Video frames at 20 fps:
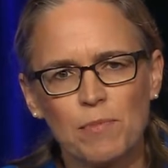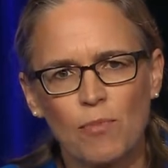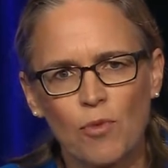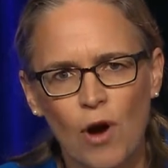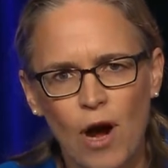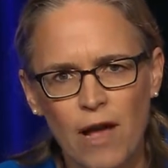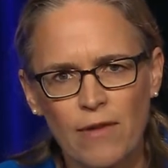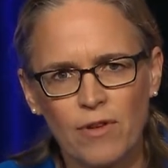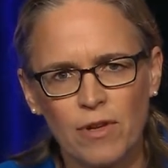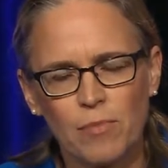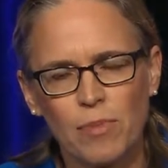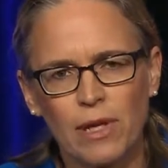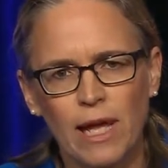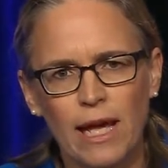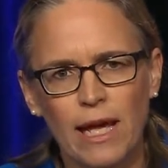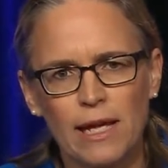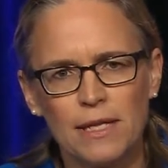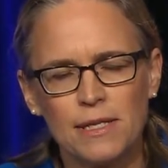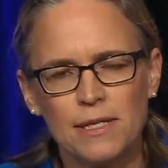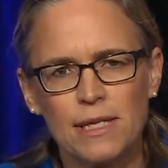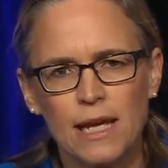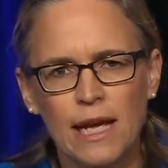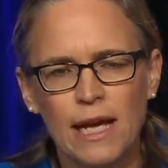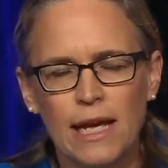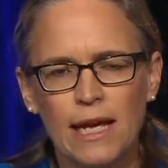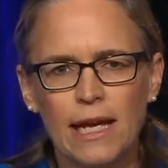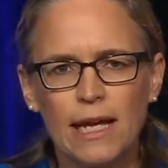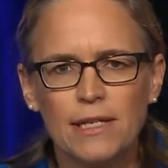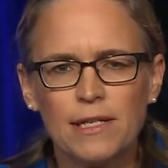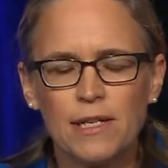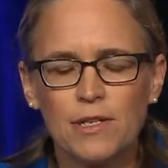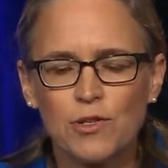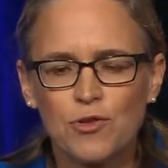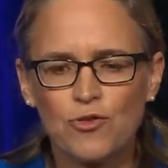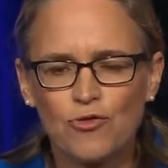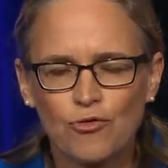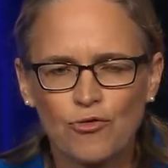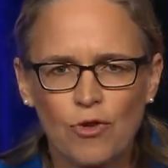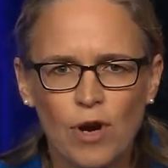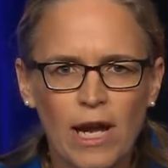private plans is it's
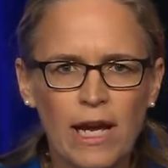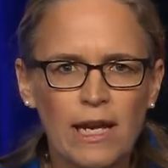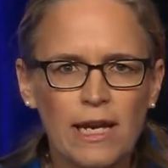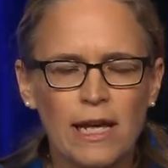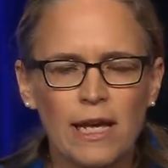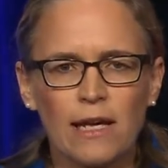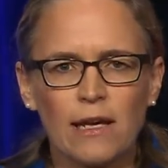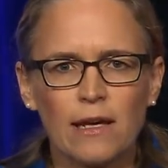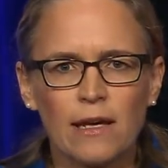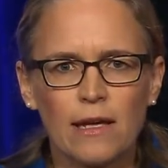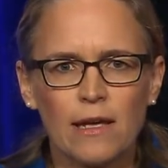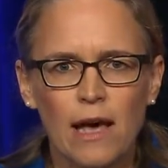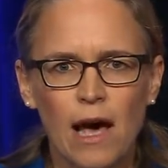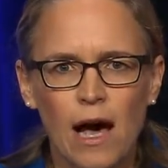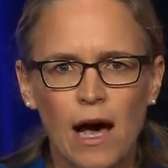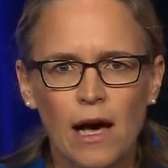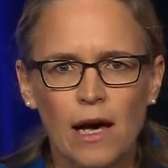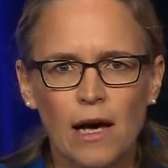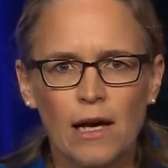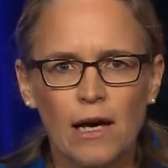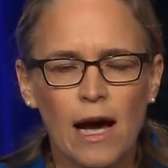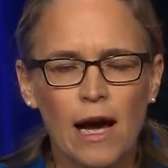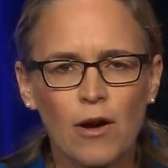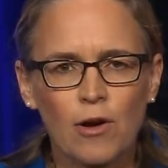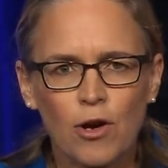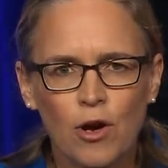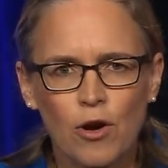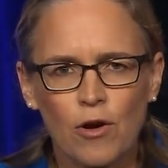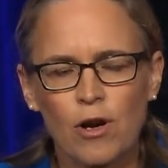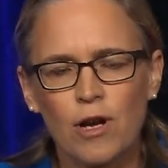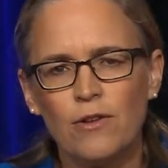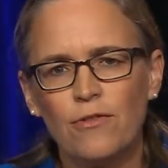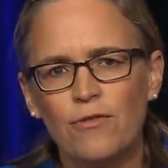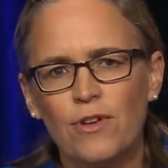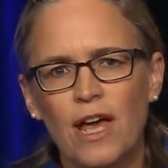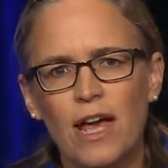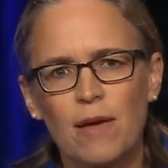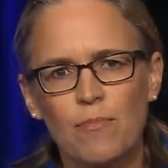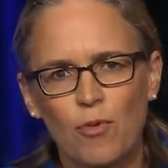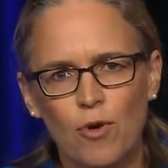draining our current
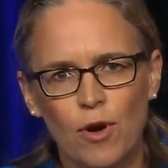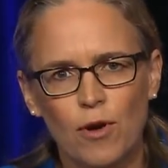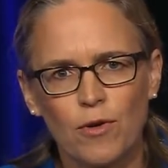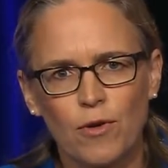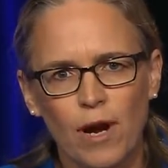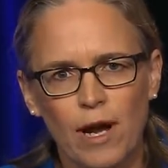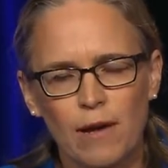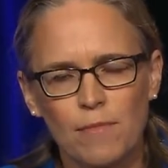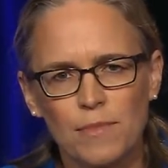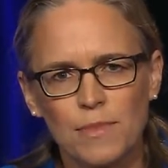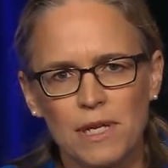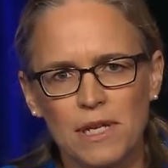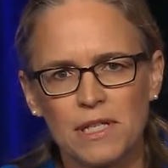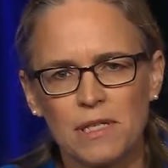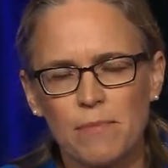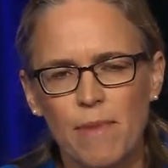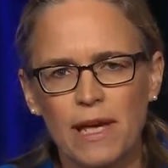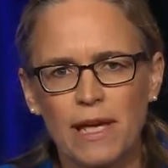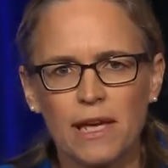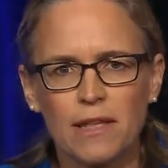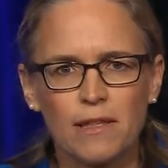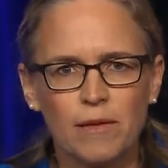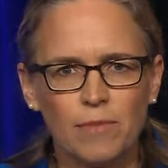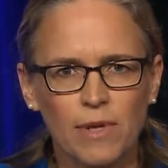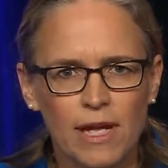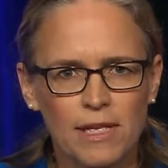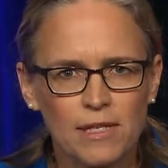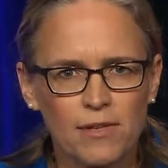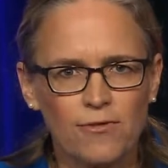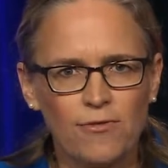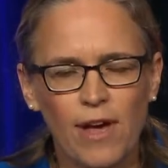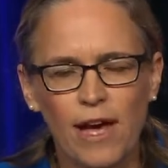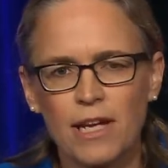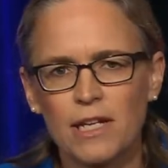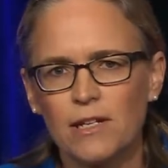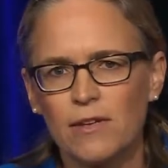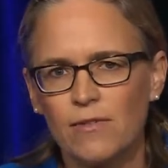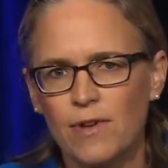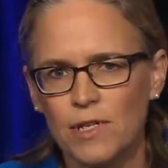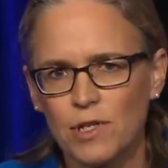VA programs. It's making them less
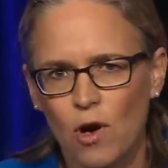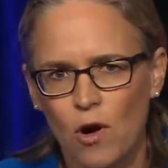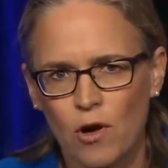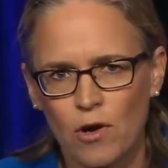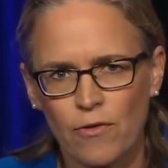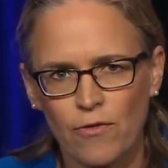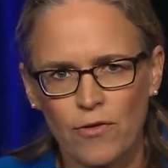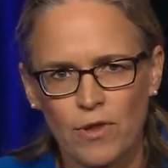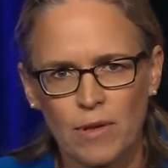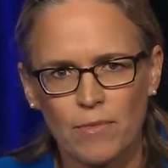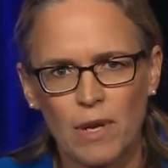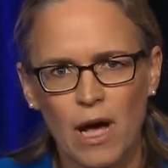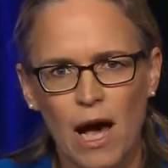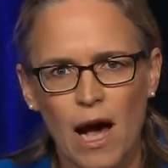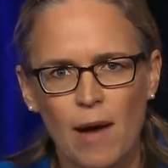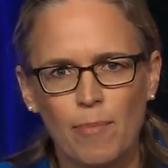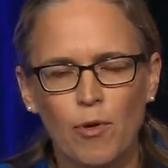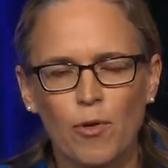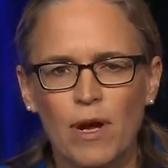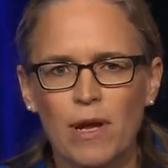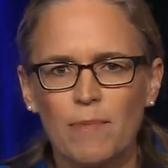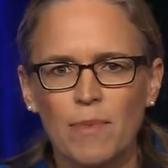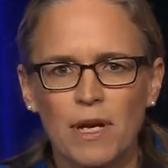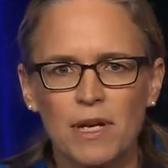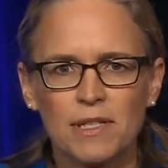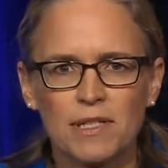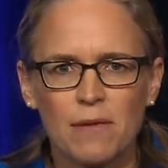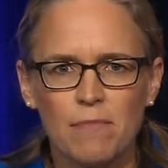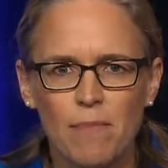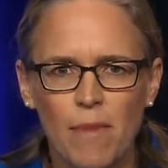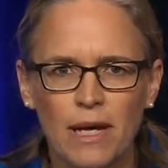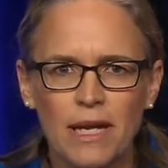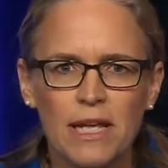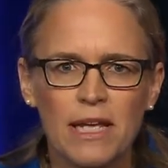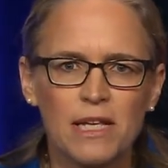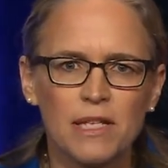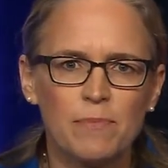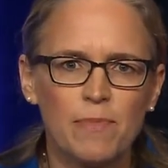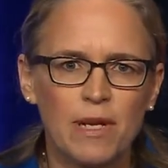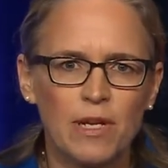effective. It's harder for them to operate because the money
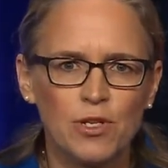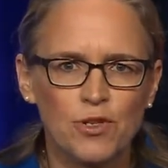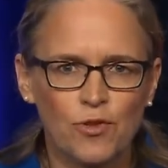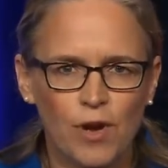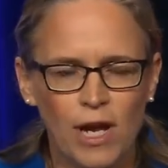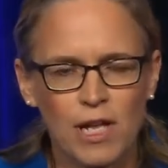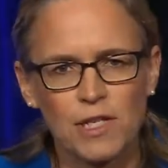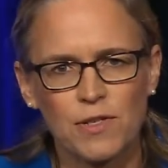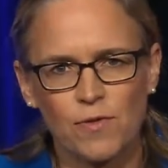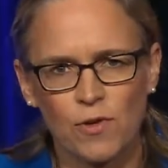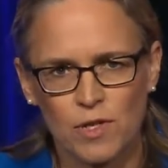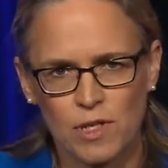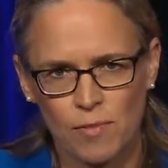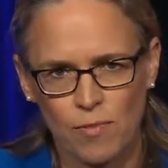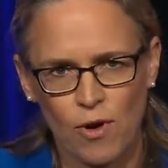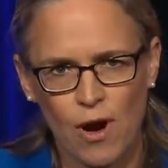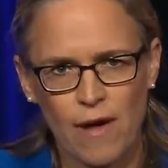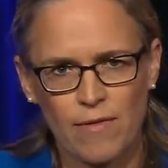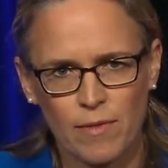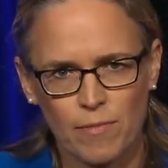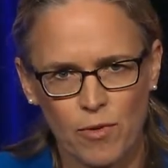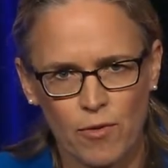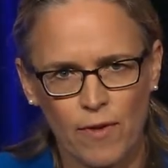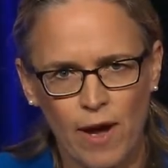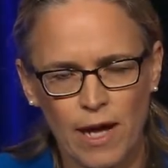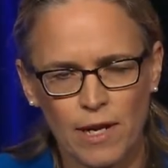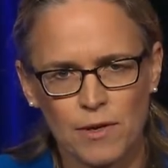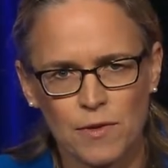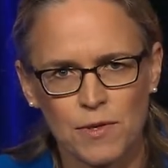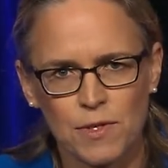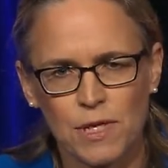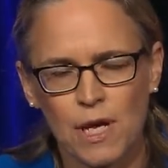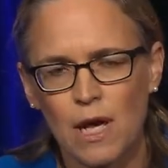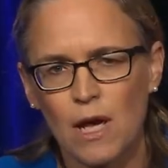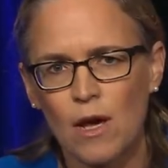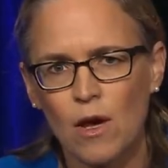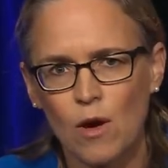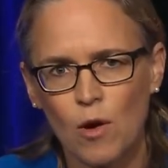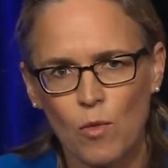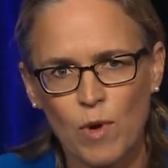is being transferred to private providers.
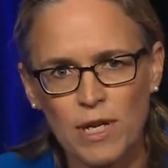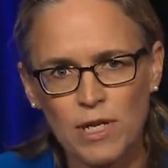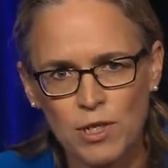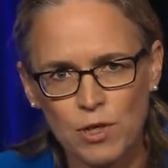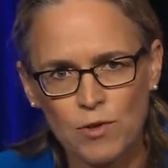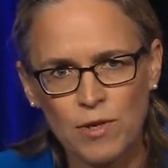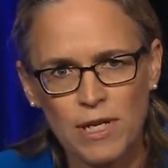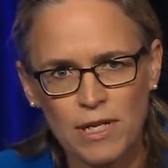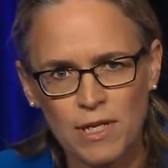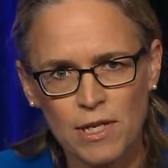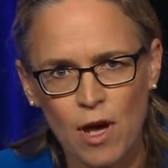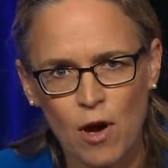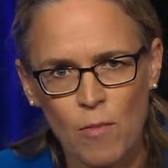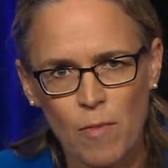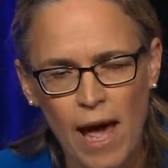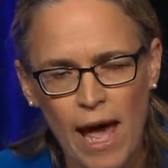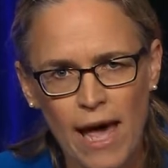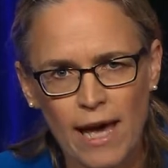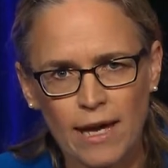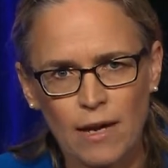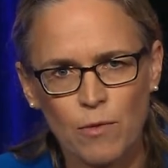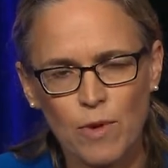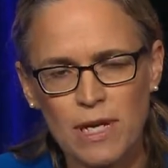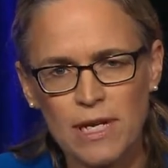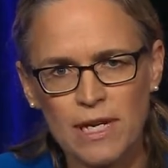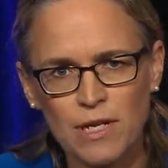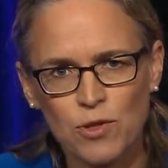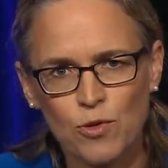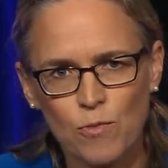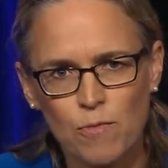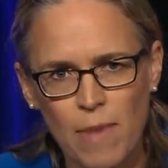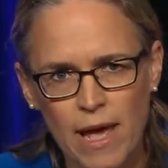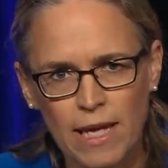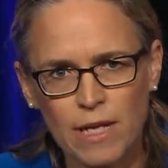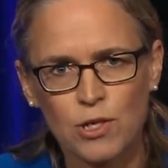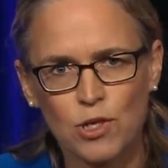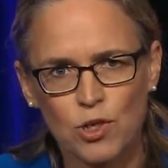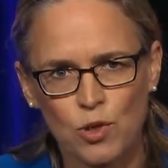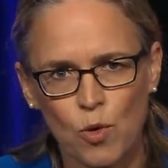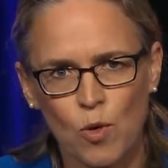We do need to go back. We need to make
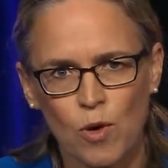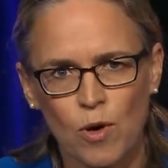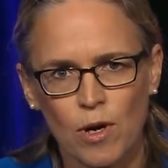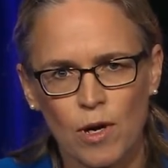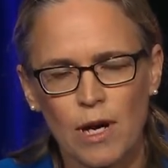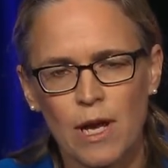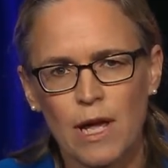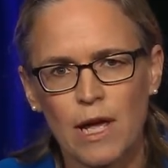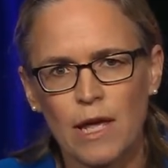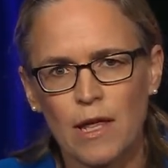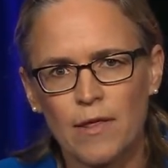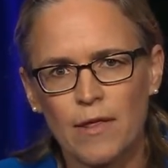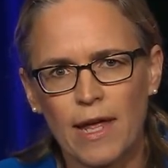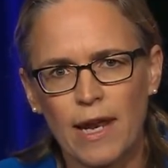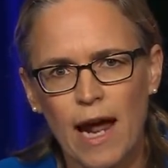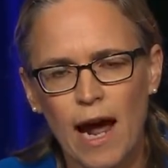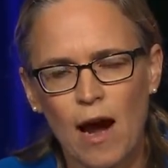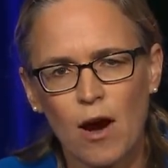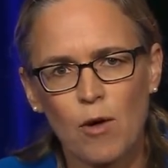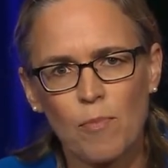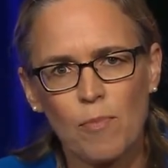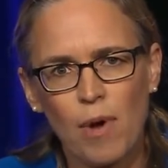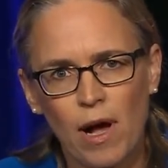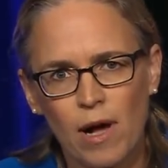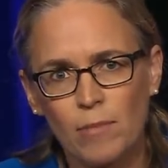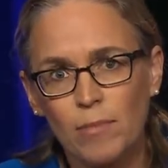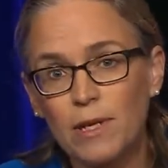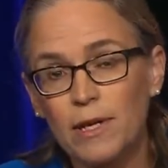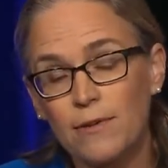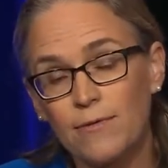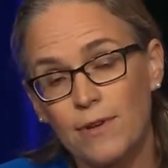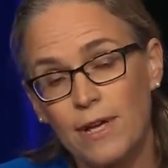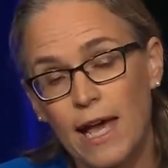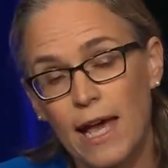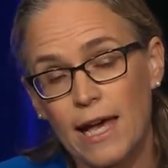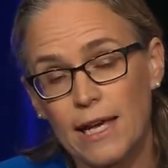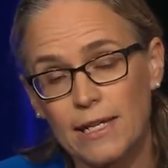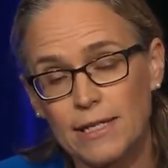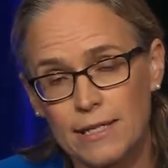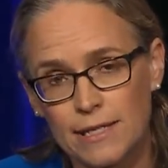sure that our public
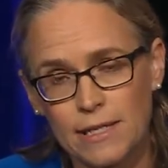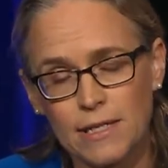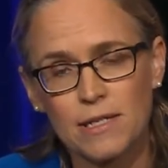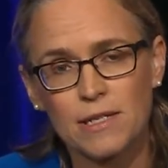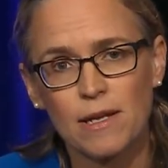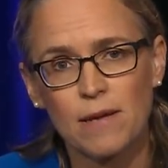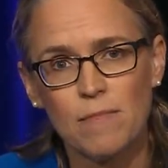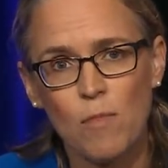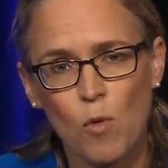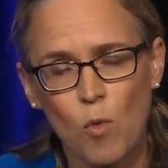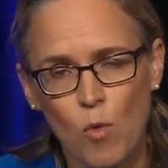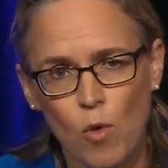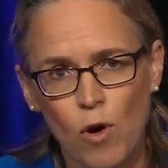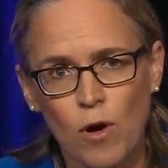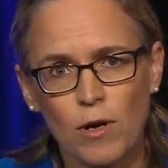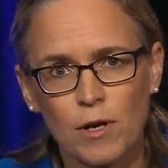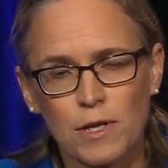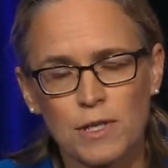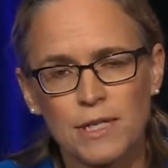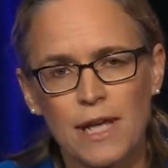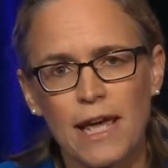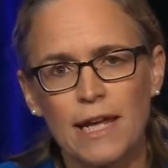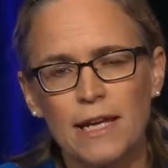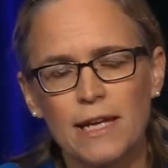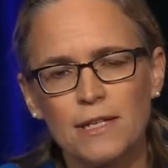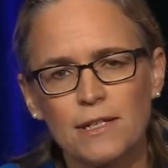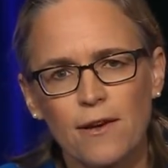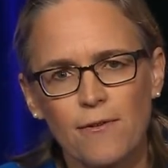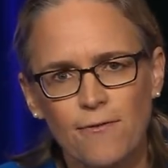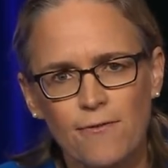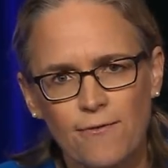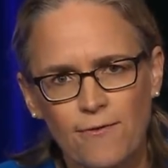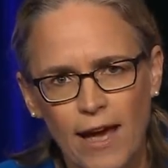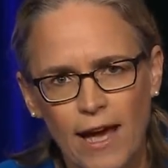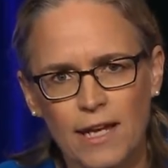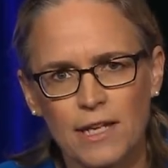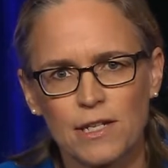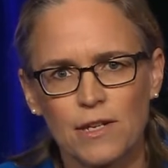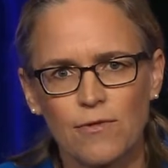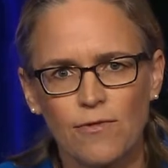VA system works and is
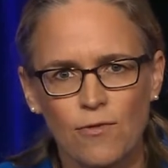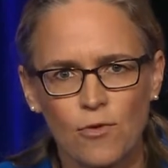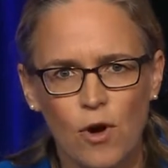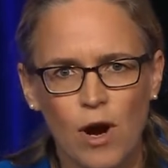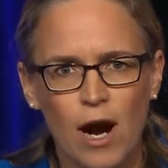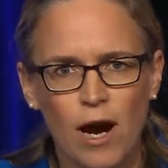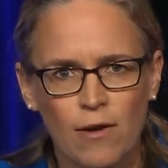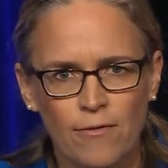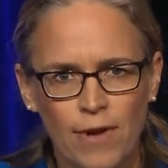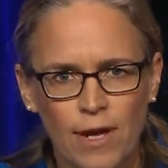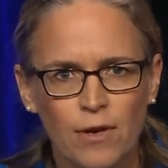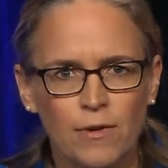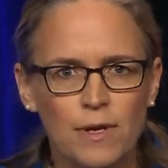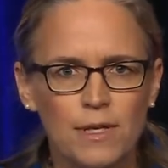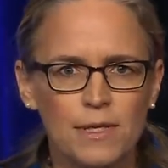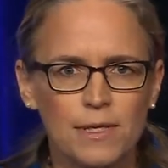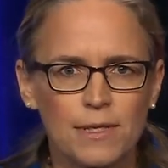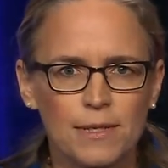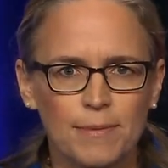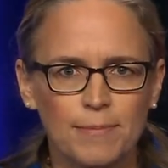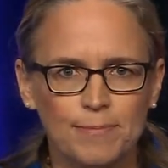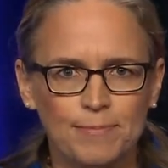effective for our veterans.